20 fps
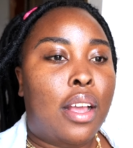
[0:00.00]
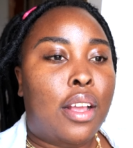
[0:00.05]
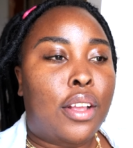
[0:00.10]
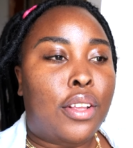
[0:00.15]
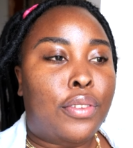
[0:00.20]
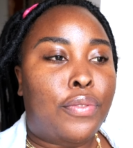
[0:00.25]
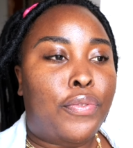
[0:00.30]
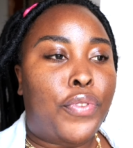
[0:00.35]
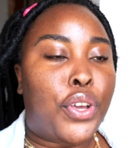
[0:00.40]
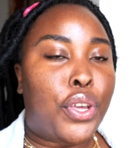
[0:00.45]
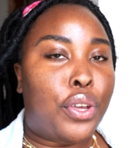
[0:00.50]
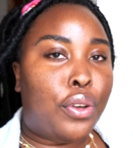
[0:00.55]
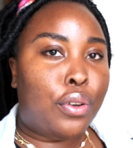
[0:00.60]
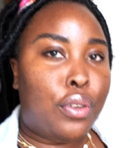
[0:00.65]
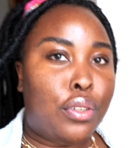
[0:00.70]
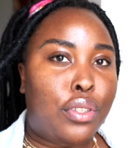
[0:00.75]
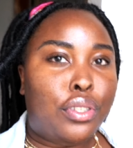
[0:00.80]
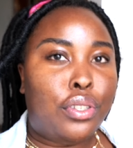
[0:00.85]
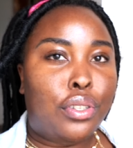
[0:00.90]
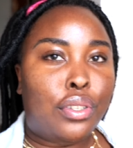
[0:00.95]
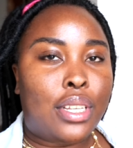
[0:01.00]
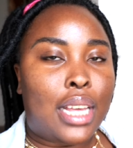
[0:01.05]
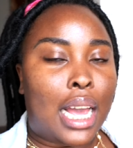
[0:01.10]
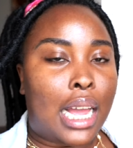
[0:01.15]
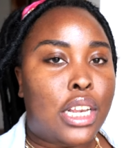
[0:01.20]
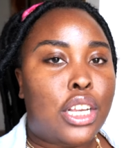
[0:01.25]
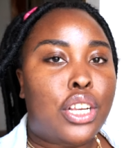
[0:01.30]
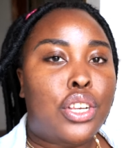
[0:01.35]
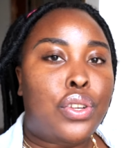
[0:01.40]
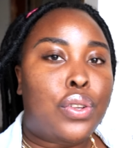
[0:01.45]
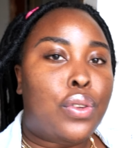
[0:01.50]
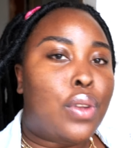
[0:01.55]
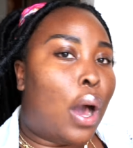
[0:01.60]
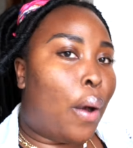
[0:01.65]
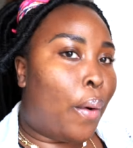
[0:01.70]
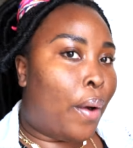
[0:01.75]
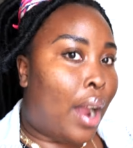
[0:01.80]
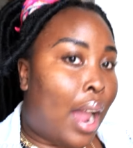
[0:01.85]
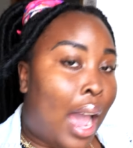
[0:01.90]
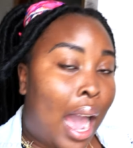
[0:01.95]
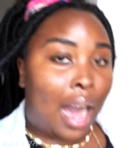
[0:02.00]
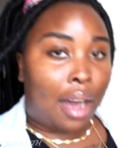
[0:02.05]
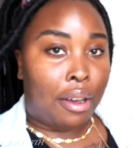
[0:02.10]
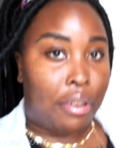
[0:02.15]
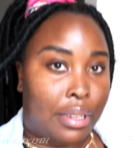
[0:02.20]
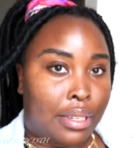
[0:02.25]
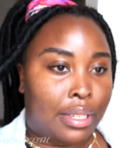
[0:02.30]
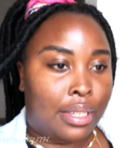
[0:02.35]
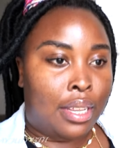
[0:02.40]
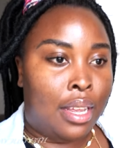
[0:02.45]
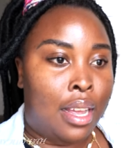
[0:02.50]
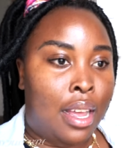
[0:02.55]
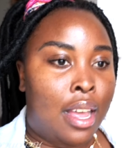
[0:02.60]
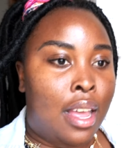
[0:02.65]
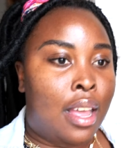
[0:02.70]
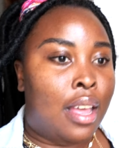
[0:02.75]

For you to get to our house,